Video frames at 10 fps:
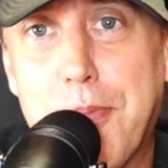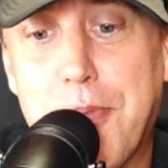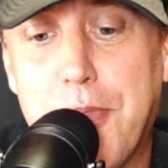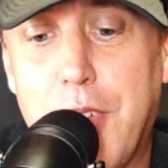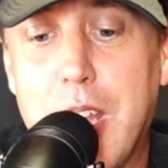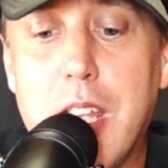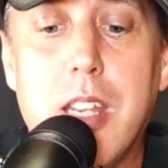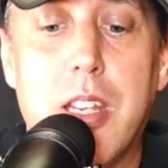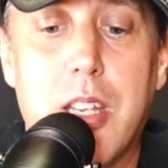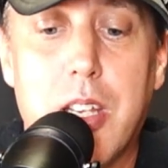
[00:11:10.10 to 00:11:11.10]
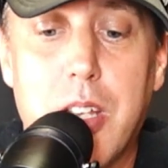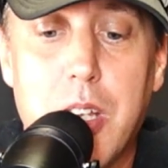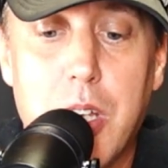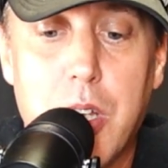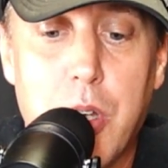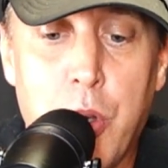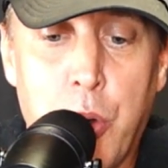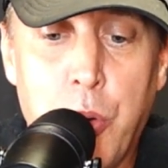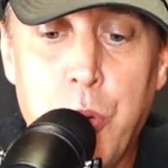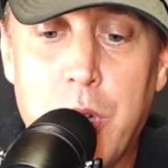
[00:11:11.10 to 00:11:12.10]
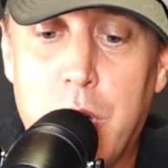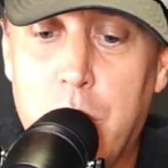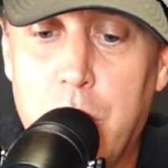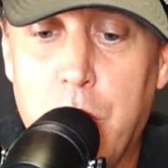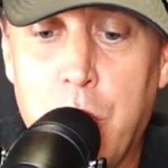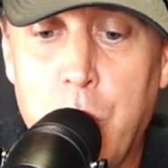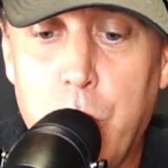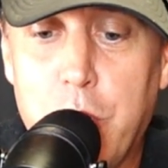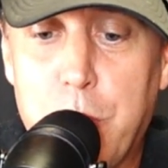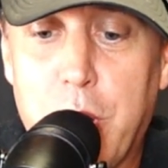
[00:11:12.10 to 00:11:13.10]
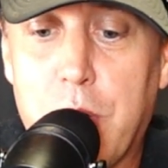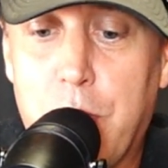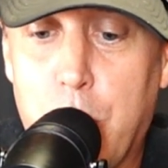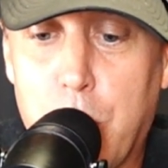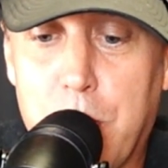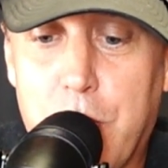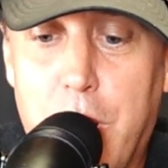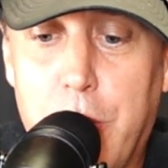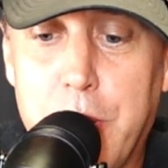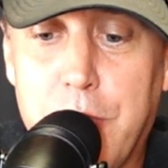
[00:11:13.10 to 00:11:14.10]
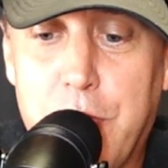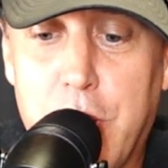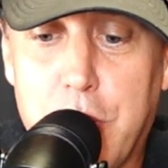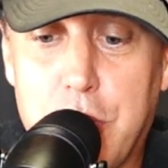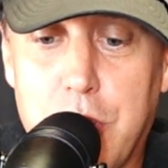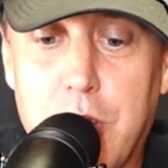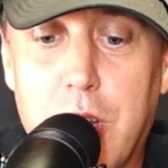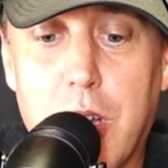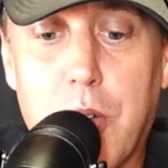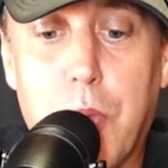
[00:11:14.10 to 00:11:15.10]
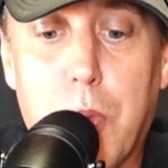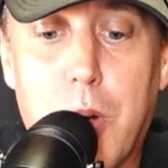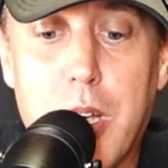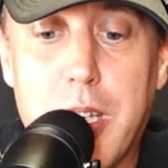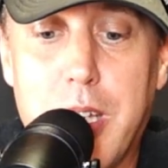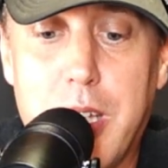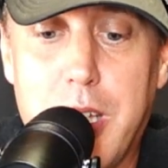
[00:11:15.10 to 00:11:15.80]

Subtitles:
V, Who is but a form following the function of what,